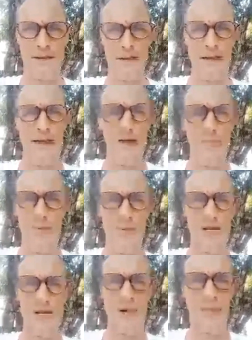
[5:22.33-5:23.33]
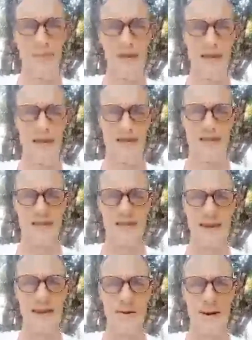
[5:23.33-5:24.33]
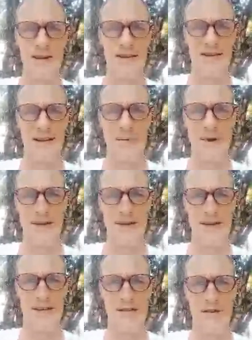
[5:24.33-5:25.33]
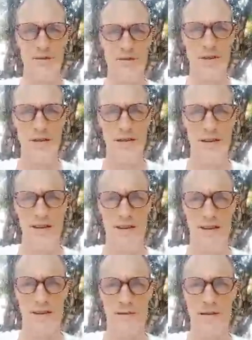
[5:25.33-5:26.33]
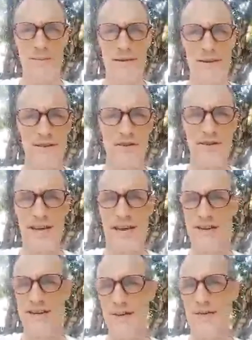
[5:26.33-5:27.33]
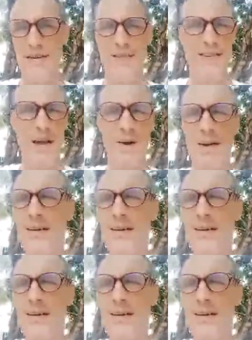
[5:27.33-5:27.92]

yeah, well, good luck with that. Anyway, Awakening Soldier. Maybe it's good to get some things going